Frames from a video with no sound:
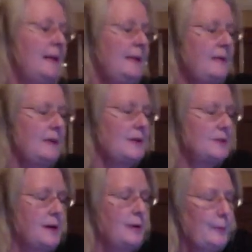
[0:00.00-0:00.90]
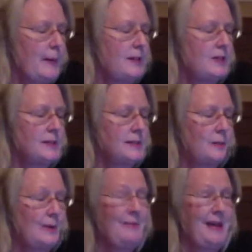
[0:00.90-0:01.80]
And then there's other patients that
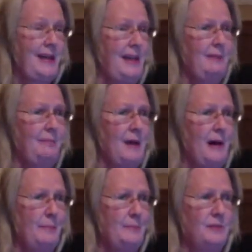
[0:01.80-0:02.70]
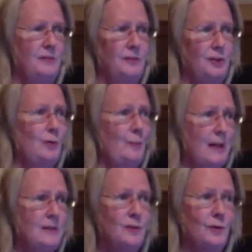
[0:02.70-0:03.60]
we may keep up to 2
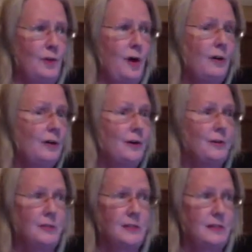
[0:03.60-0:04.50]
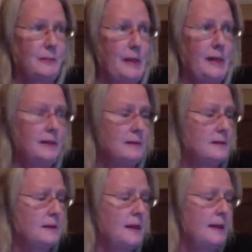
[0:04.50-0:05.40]
months or longer. Just depends.